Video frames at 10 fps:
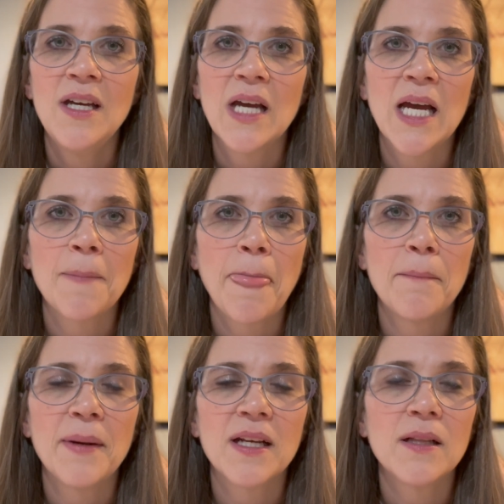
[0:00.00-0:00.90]

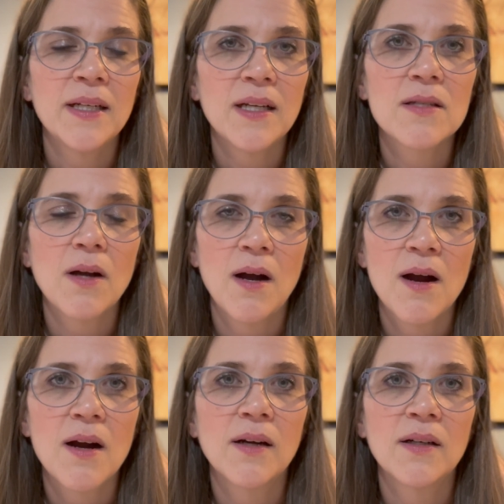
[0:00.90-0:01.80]
But clinics
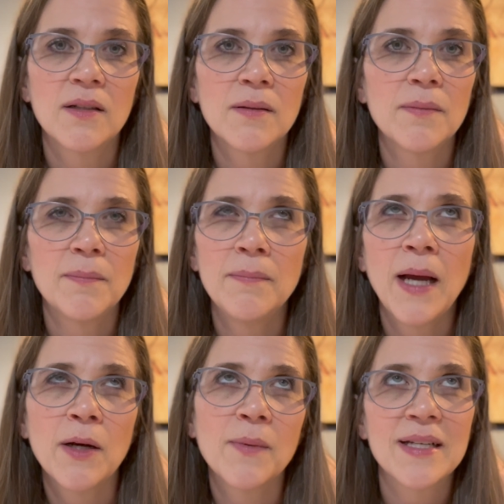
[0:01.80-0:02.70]
are,
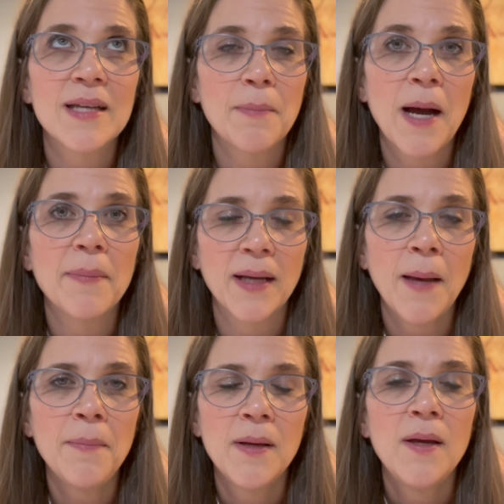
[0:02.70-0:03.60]
I don't want to say popping
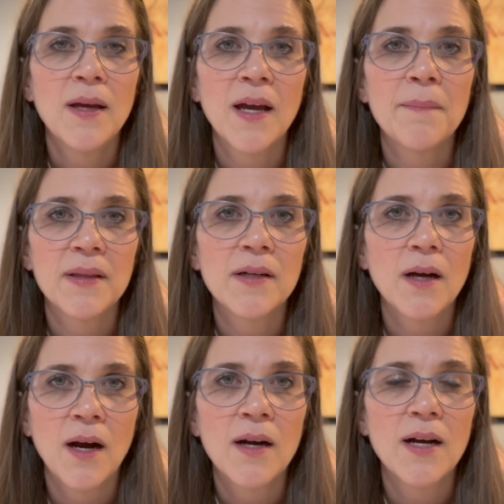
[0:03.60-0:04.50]
up, but there
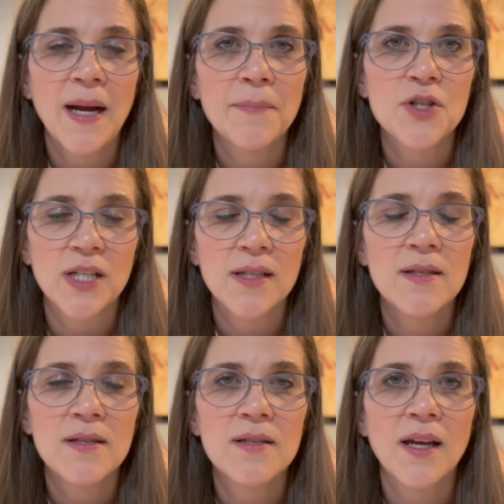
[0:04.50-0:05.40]
are
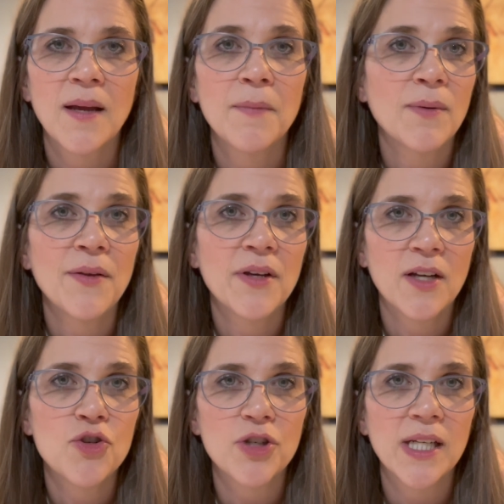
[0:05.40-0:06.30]
options around the
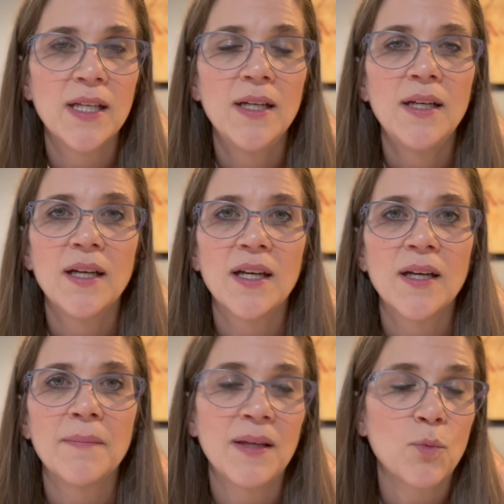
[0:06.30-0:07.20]
country
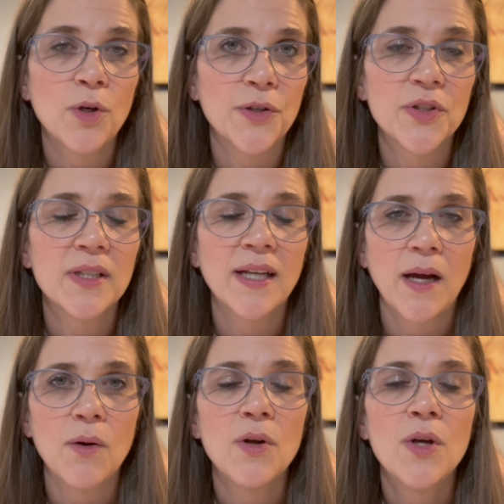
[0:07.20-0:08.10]
and world
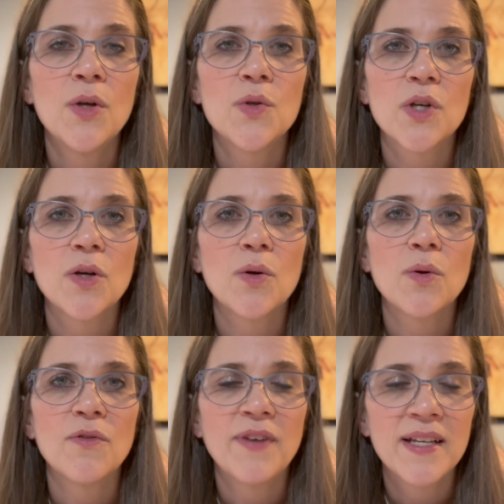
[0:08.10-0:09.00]
now.
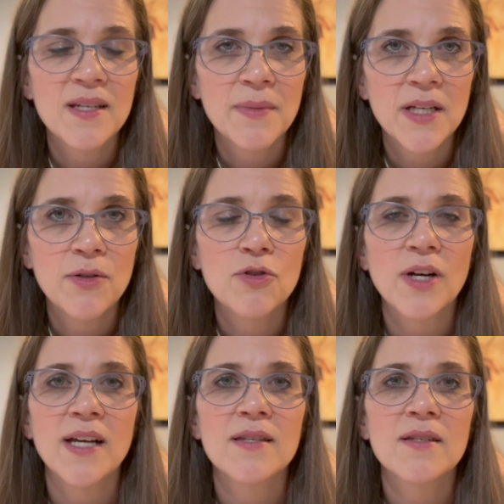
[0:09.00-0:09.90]
So find somebody you
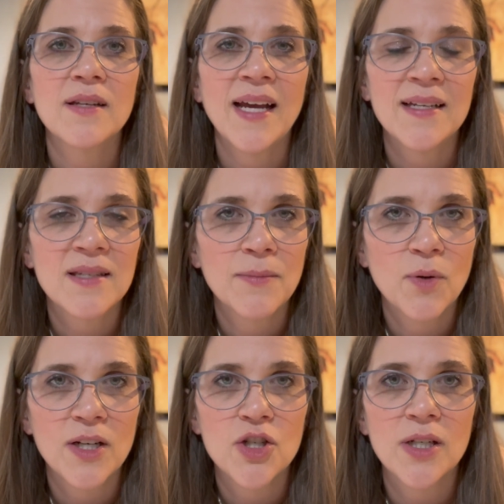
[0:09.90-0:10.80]
trust, ask them
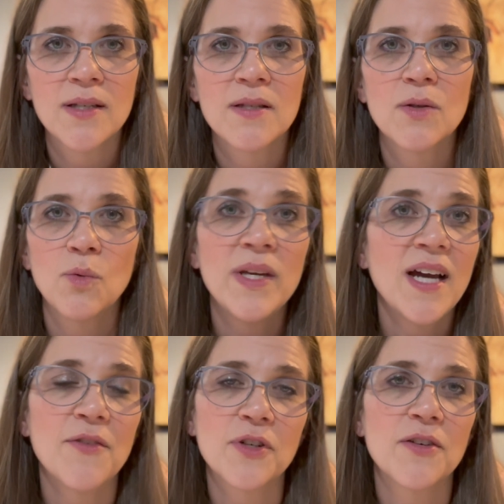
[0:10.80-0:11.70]
questions. We
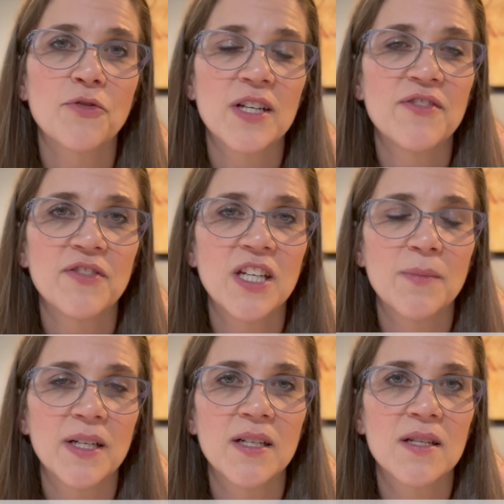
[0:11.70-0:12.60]
offer a free
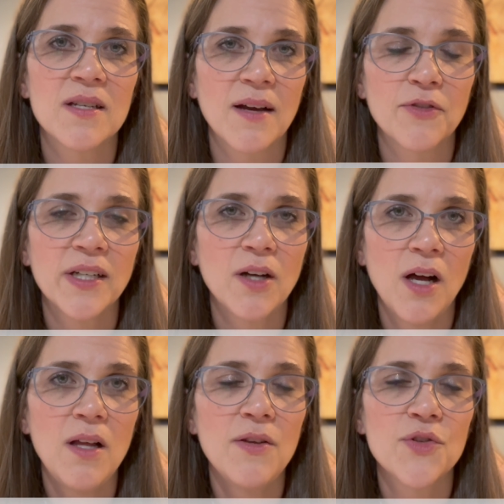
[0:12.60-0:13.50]
15-minute discovery
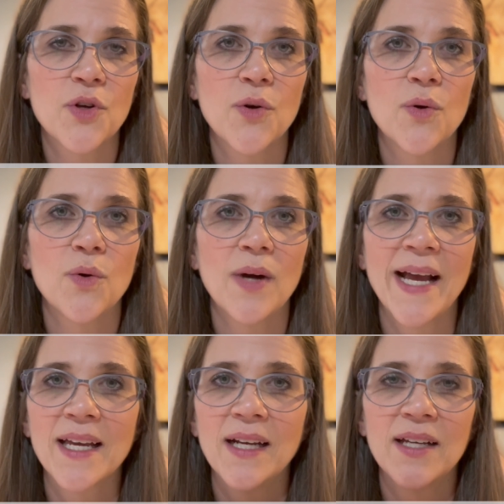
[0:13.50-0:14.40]
call, so I
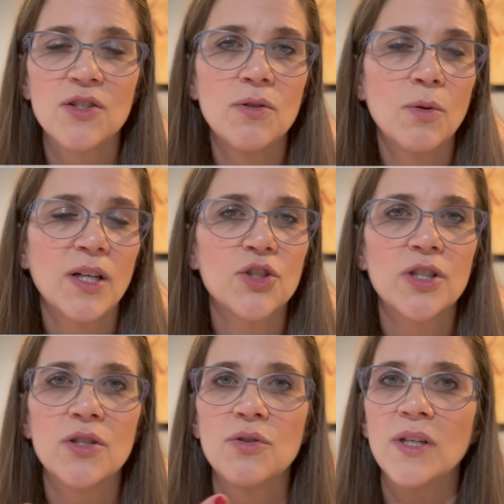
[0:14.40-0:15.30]
can ask you
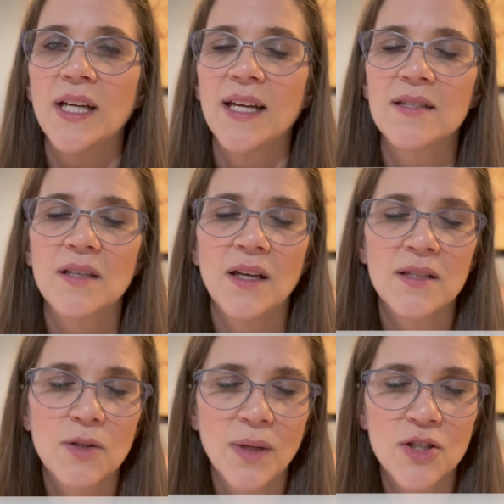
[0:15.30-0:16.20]
questions, you can ask
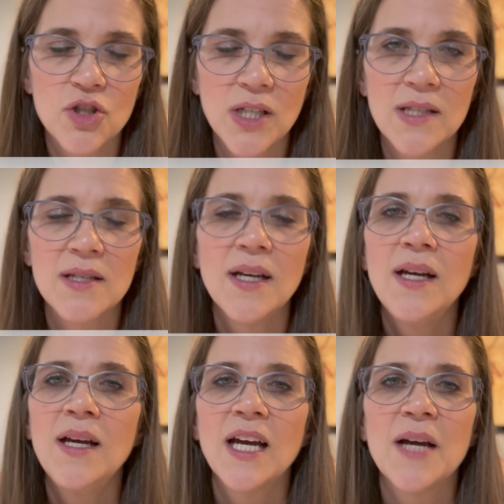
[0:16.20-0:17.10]
us questions,
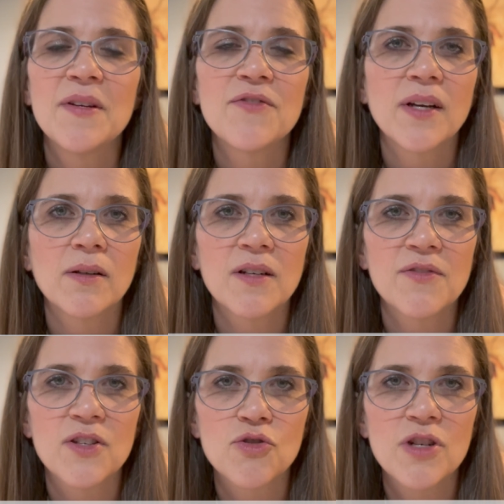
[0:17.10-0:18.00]
and figure out if
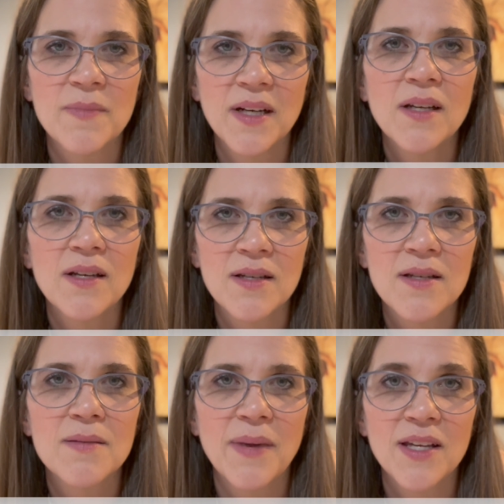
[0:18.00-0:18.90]
this treatment
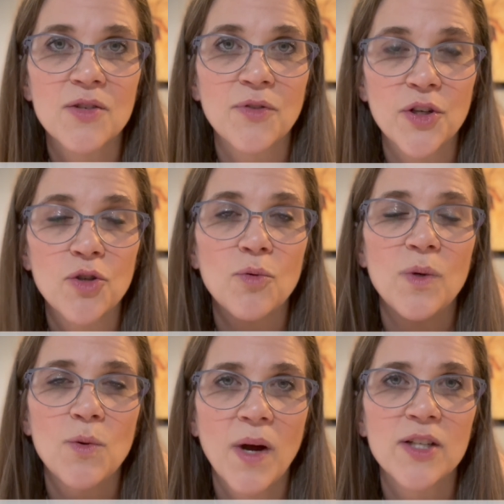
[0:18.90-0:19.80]
is best for you.
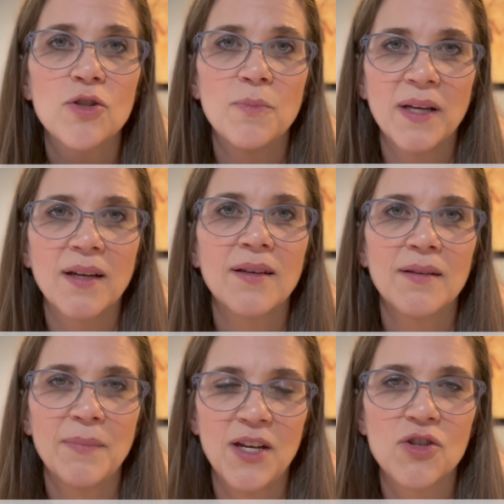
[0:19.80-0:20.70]
We want to pick
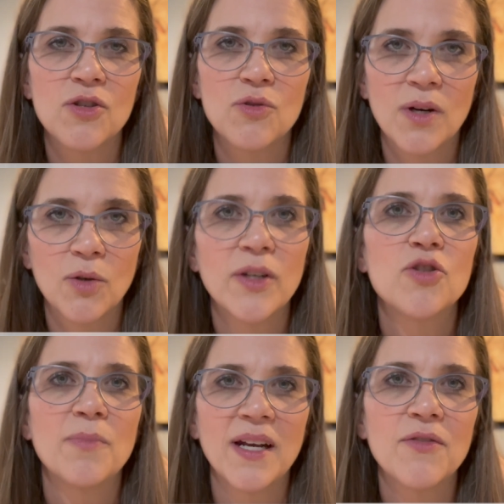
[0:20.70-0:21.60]
patients who are going
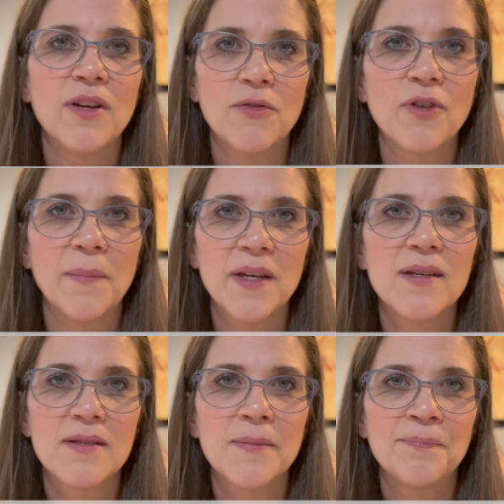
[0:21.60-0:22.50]
to benefit from
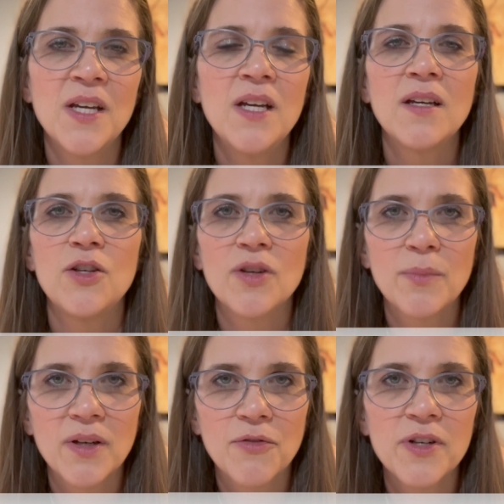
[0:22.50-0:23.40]
this. You can
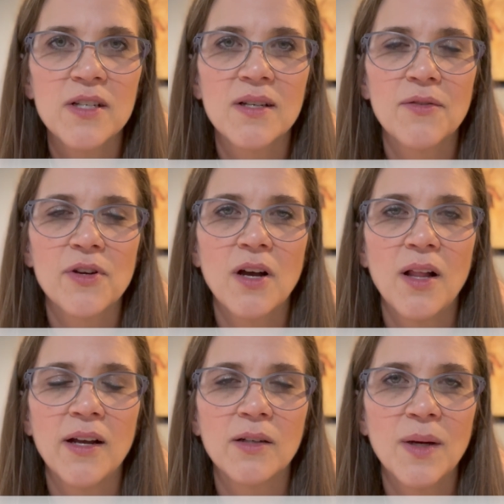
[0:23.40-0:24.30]
book a free discovery call
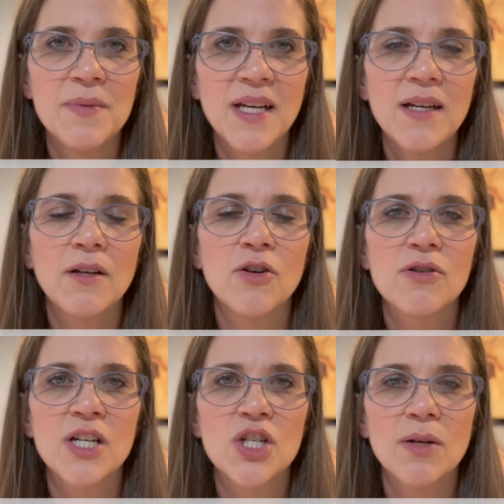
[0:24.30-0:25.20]
on our website,
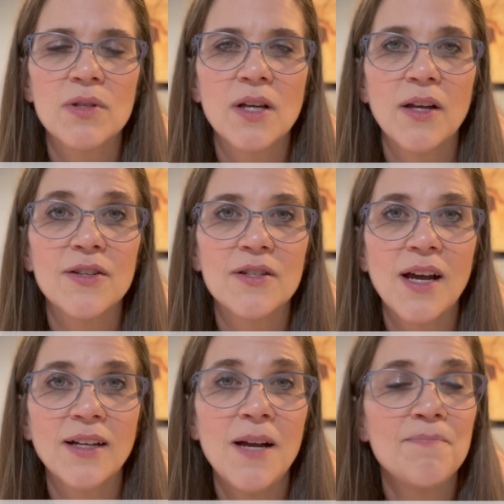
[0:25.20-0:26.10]

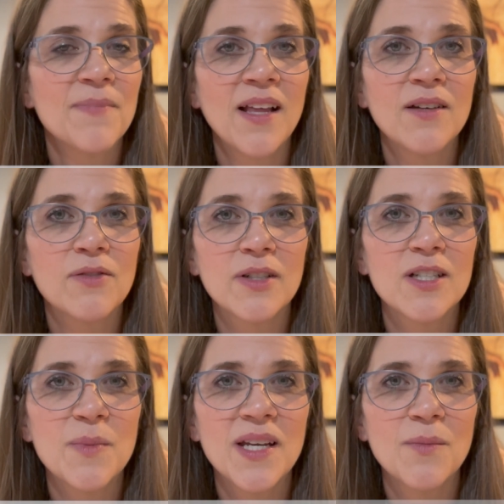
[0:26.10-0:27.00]
nourishhousecalls.com. I look forward to
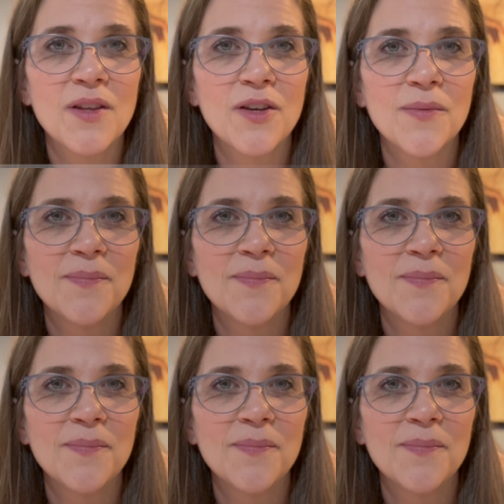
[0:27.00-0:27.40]
speaking with you.